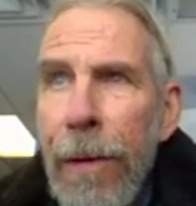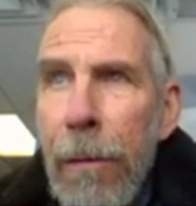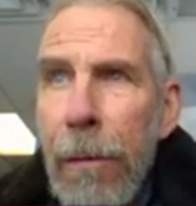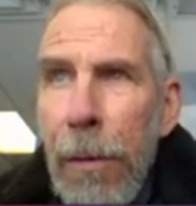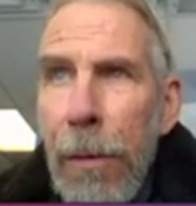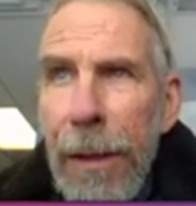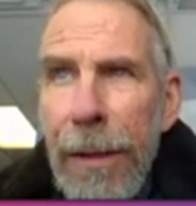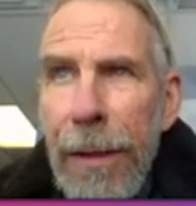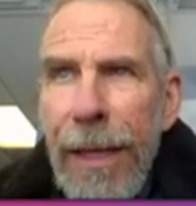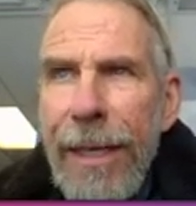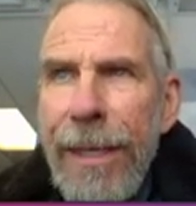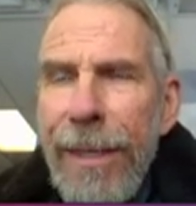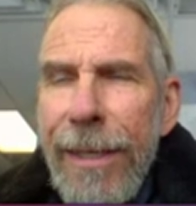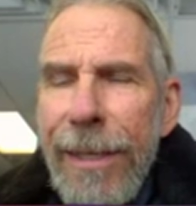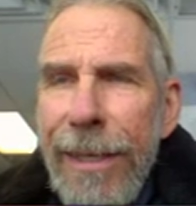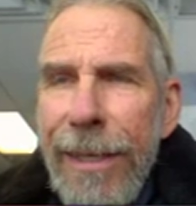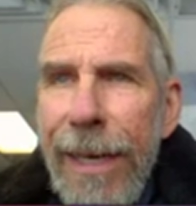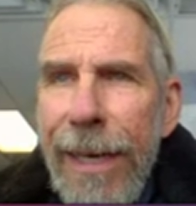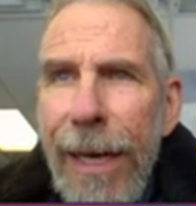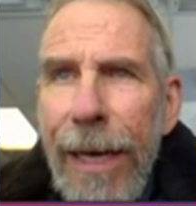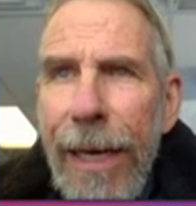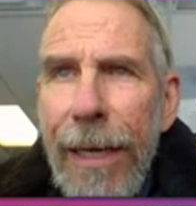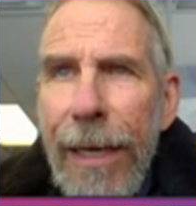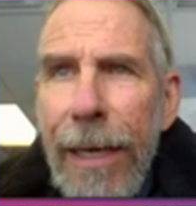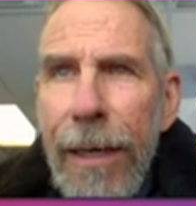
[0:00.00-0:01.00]
But let's
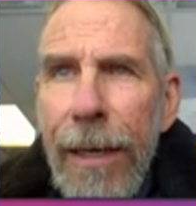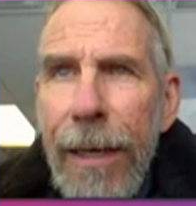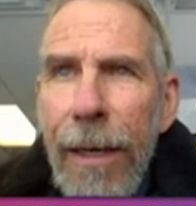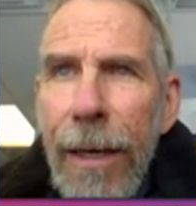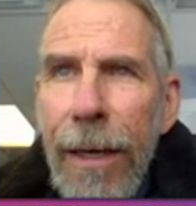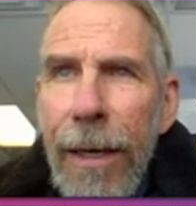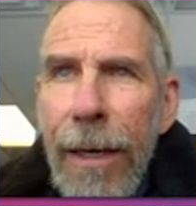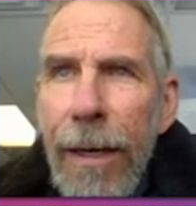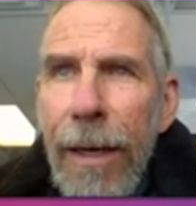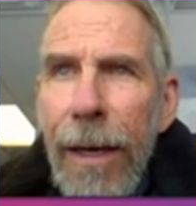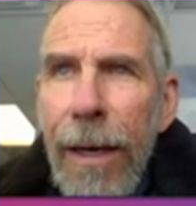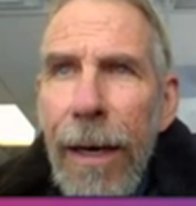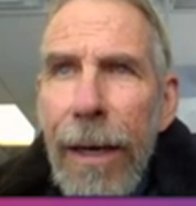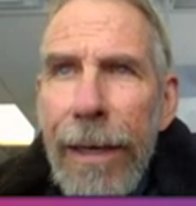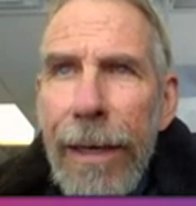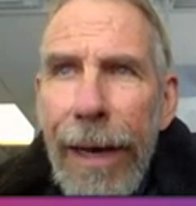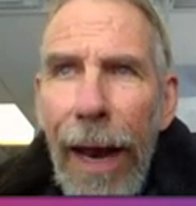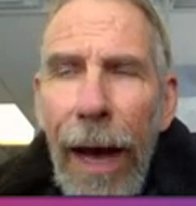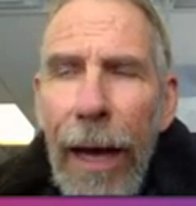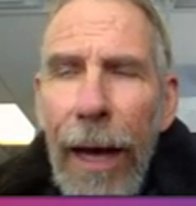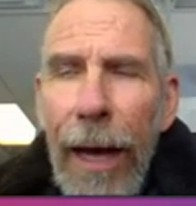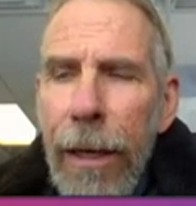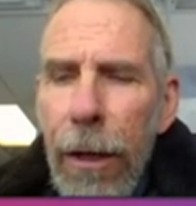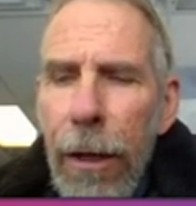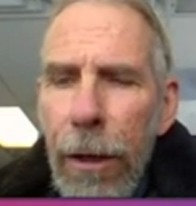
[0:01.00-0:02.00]
say
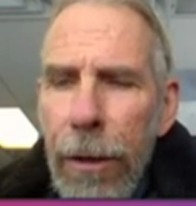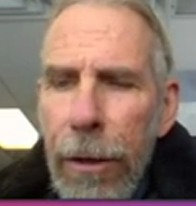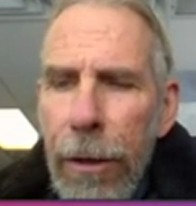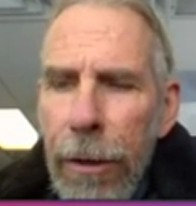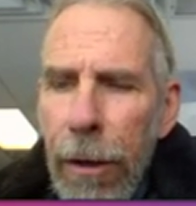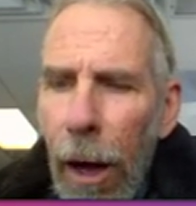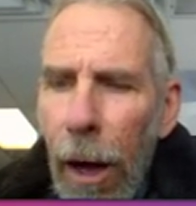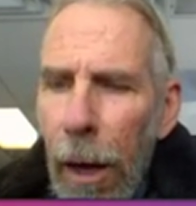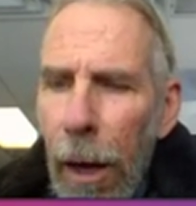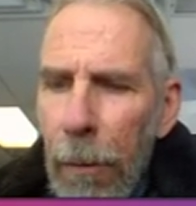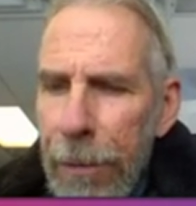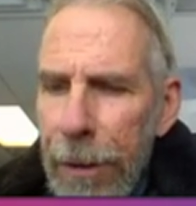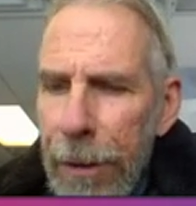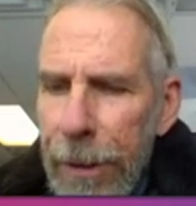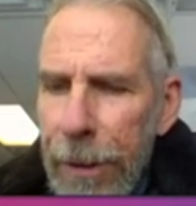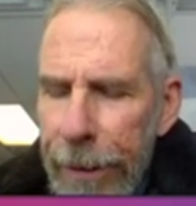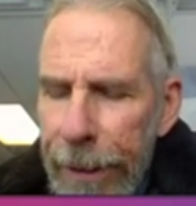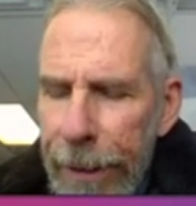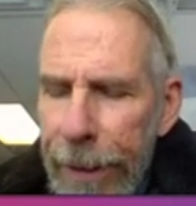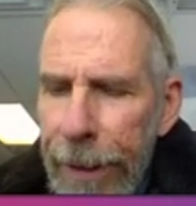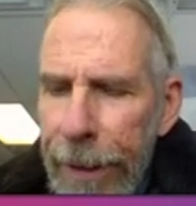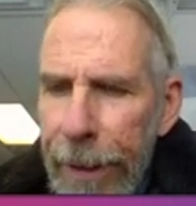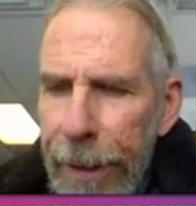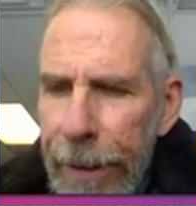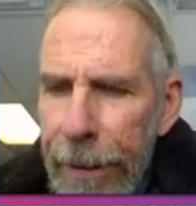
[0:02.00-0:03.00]
900 opted
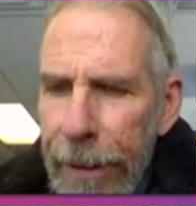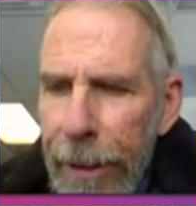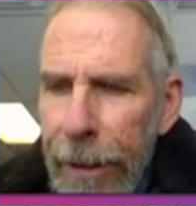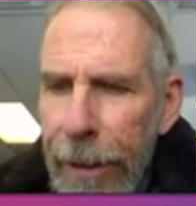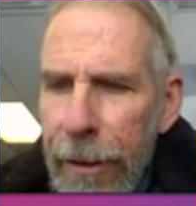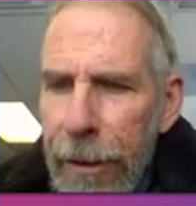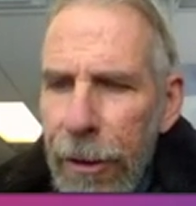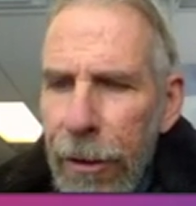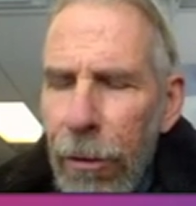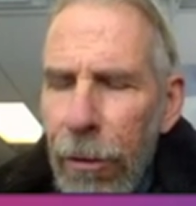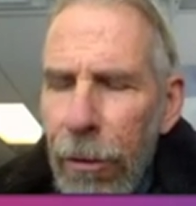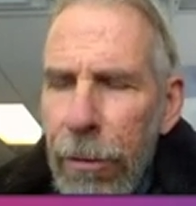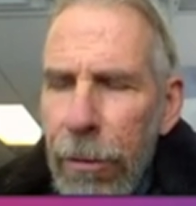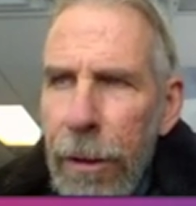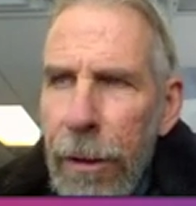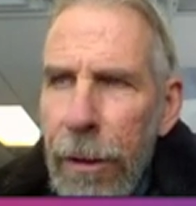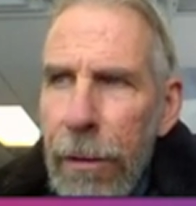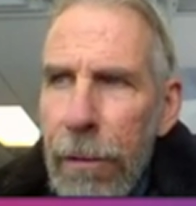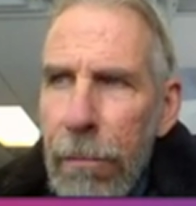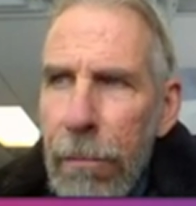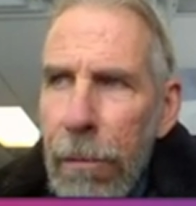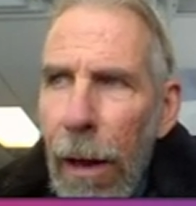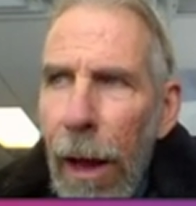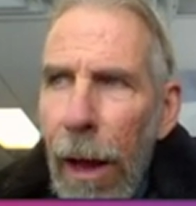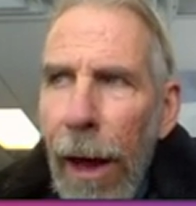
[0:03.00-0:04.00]
in, and you
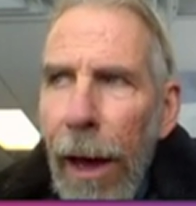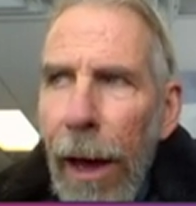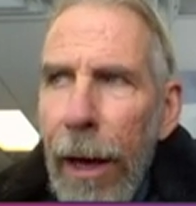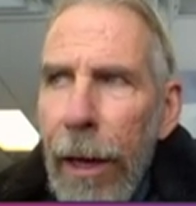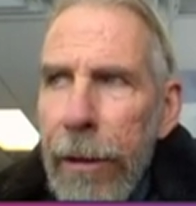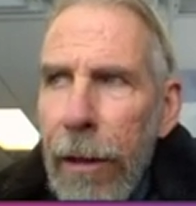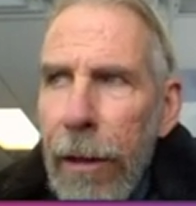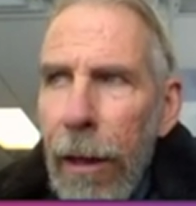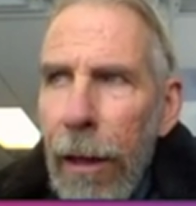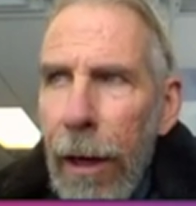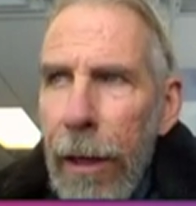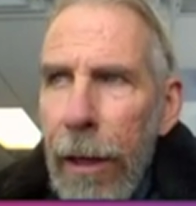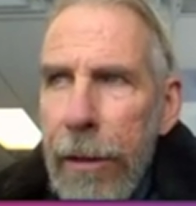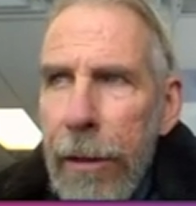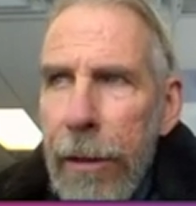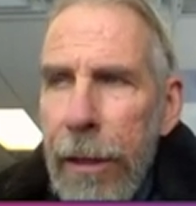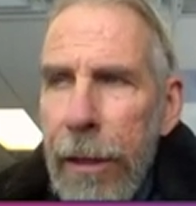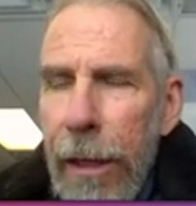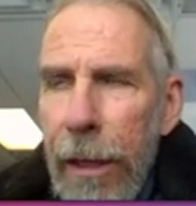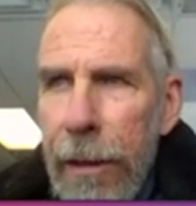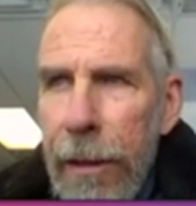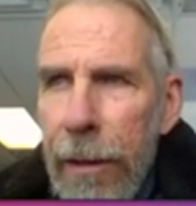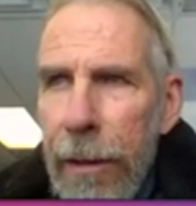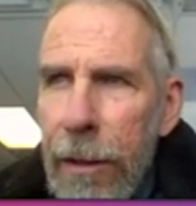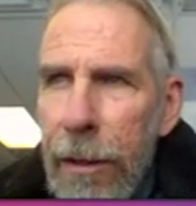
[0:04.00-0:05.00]
only had like
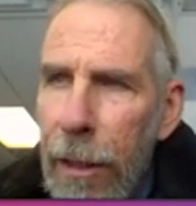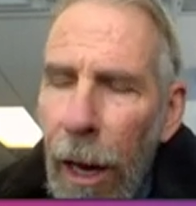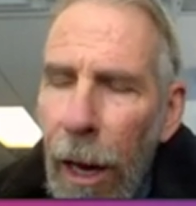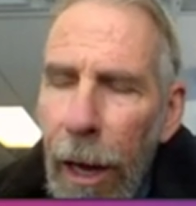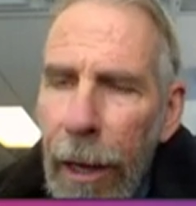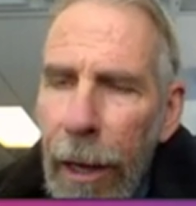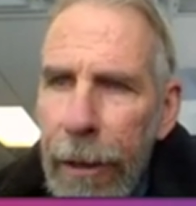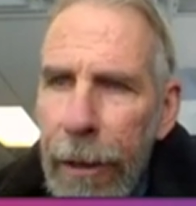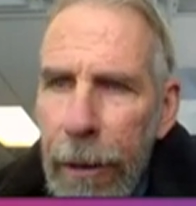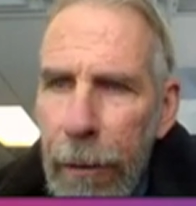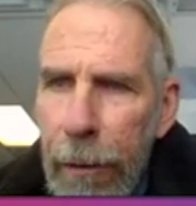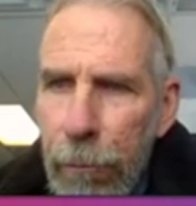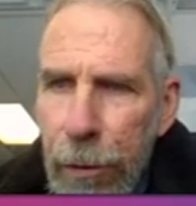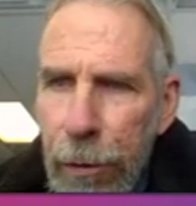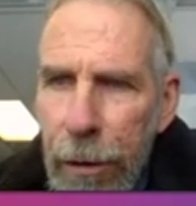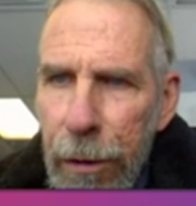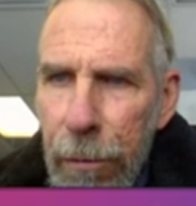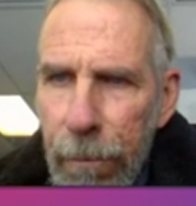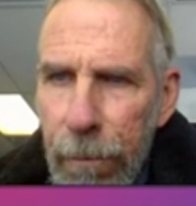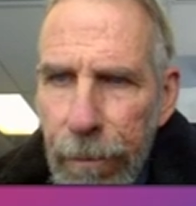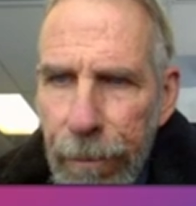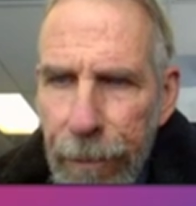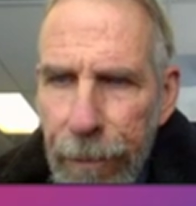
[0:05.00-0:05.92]
10 signups.